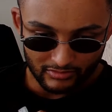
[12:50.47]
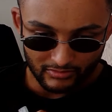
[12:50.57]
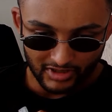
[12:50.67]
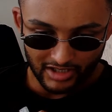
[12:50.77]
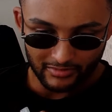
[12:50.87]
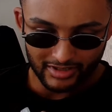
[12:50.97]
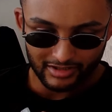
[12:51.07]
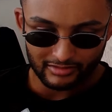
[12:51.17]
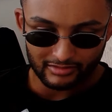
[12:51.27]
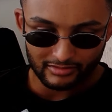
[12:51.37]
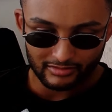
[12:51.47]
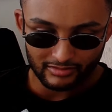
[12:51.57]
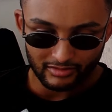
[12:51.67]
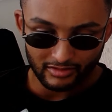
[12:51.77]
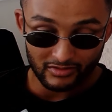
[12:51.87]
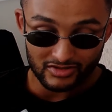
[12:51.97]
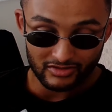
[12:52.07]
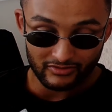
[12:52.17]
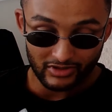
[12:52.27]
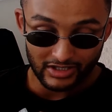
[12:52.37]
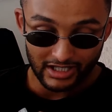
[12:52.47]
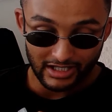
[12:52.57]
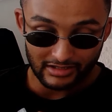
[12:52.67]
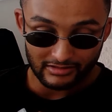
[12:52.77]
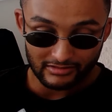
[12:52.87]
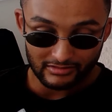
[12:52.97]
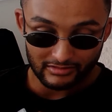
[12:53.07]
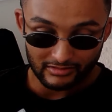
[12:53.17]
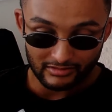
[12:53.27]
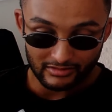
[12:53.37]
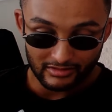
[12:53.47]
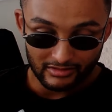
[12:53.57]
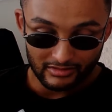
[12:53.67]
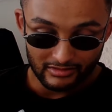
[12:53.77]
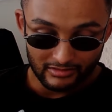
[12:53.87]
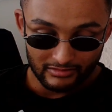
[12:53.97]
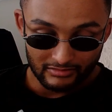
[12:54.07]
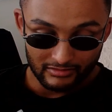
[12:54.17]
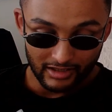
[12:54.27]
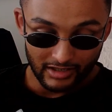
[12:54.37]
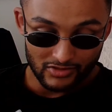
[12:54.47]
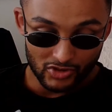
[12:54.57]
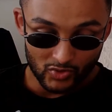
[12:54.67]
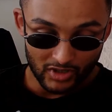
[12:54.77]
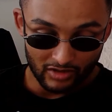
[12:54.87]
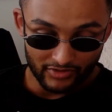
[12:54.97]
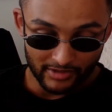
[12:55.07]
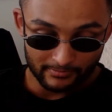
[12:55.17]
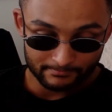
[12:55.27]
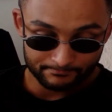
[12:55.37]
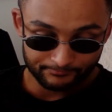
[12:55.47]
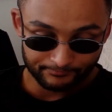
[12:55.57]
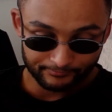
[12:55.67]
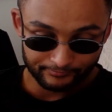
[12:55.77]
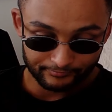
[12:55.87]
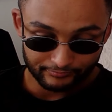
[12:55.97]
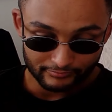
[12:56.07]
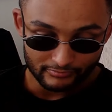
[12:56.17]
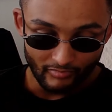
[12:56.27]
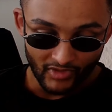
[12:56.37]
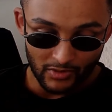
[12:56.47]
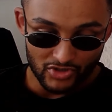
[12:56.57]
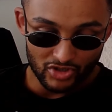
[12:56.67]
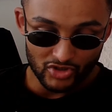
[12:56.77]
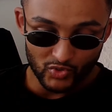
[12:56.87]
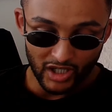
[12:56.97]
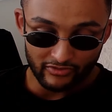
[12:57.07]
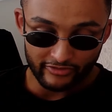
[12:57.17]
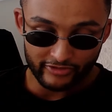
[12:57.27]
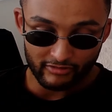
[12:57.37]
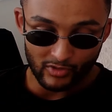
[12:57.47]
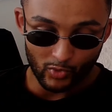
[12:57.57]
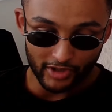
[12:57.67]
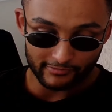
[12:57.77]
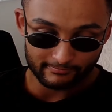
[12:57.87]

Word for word: Wait a minute. Oh no, it was 238. Okay, he was 212 then. He was 212 for Fury 1.